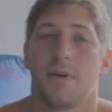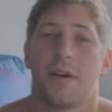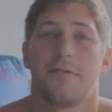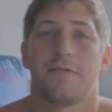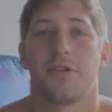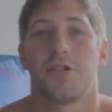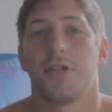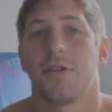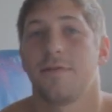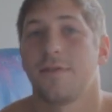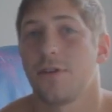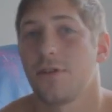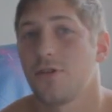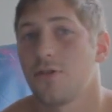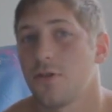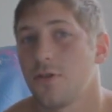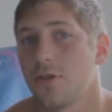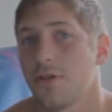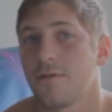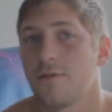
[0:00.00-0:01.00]
we have to shift our
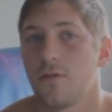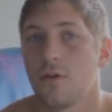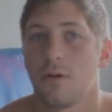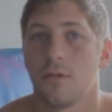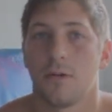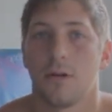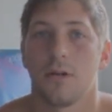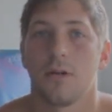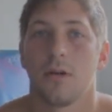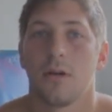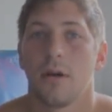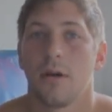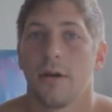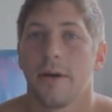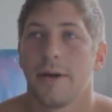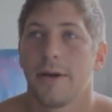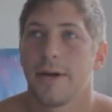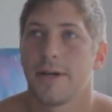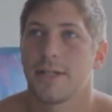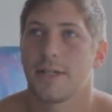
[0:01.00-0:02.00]
shoulders forward
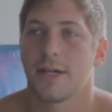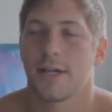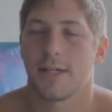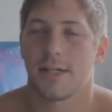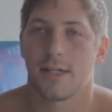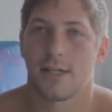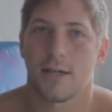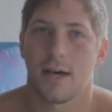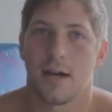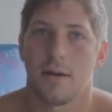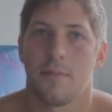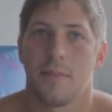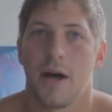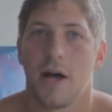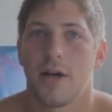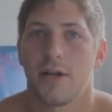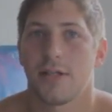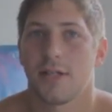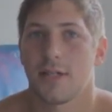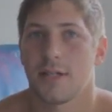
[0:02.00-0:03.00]
is because it's not a
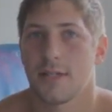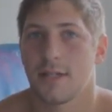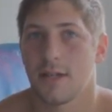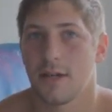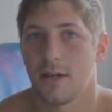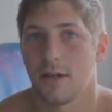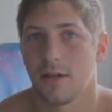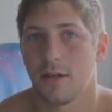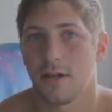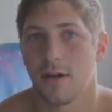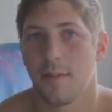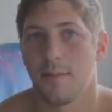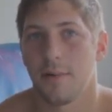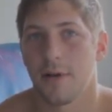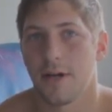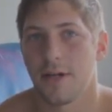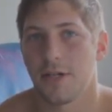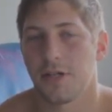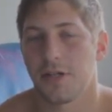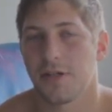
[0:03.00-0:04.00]
balancing skill. A
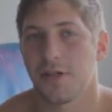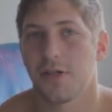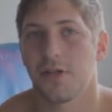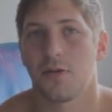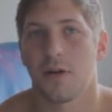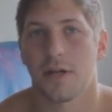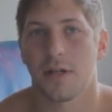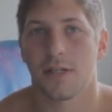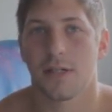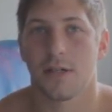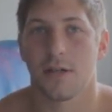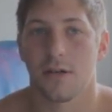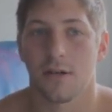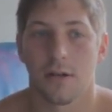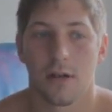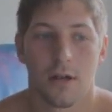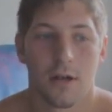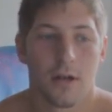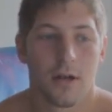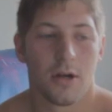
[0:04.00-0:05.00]
planche is a strength skill.
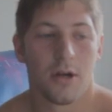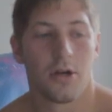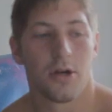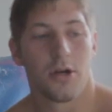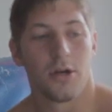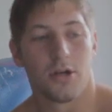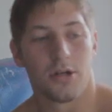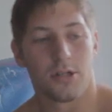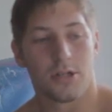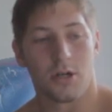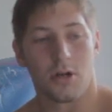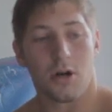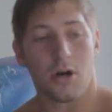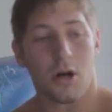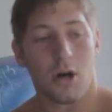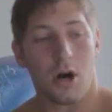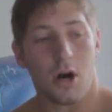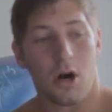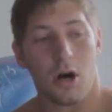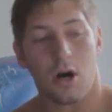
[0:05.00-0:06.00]

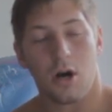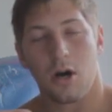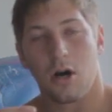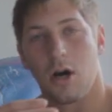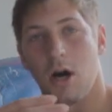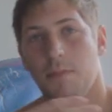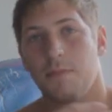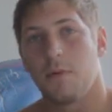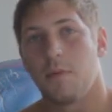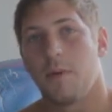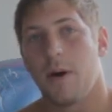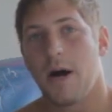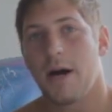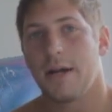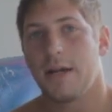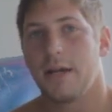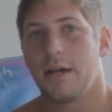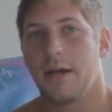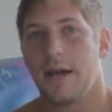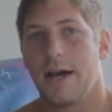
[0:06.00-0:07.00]
So our upper
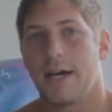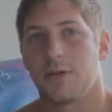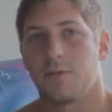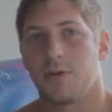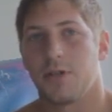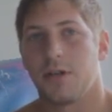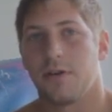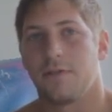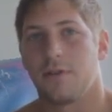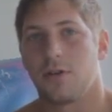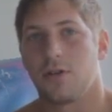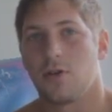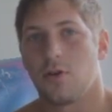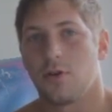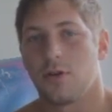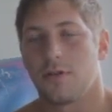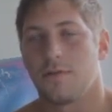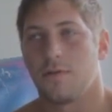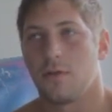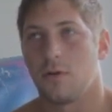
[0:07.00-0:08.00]
body, as we shift our
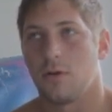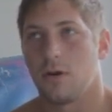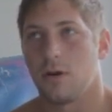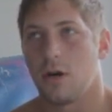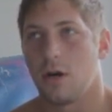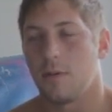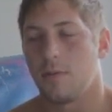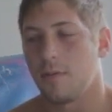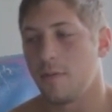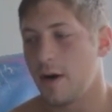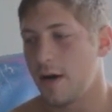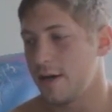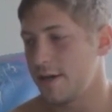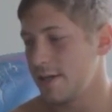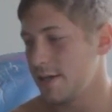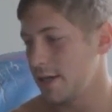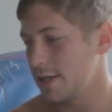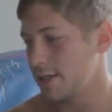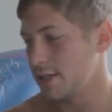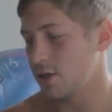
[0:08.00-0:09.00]
shoulders forward, our upper
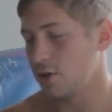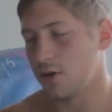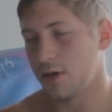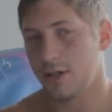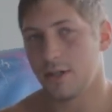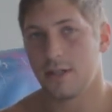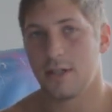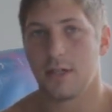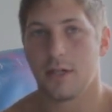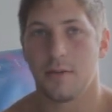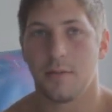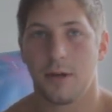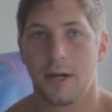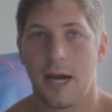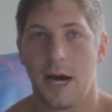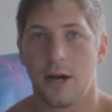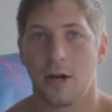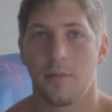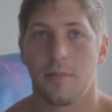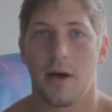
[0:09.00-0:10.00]
body is going to
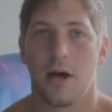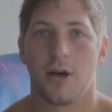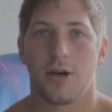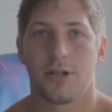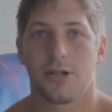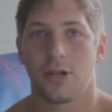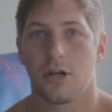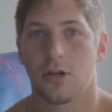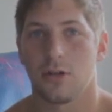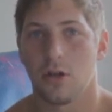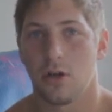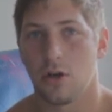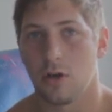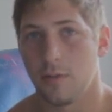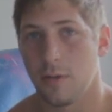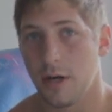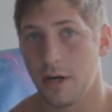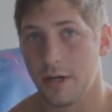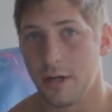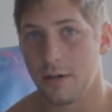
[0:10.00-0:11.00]
counterbalance our lower
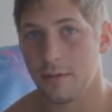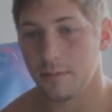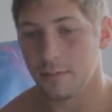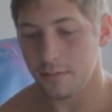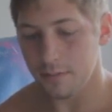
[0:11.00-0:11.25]
body.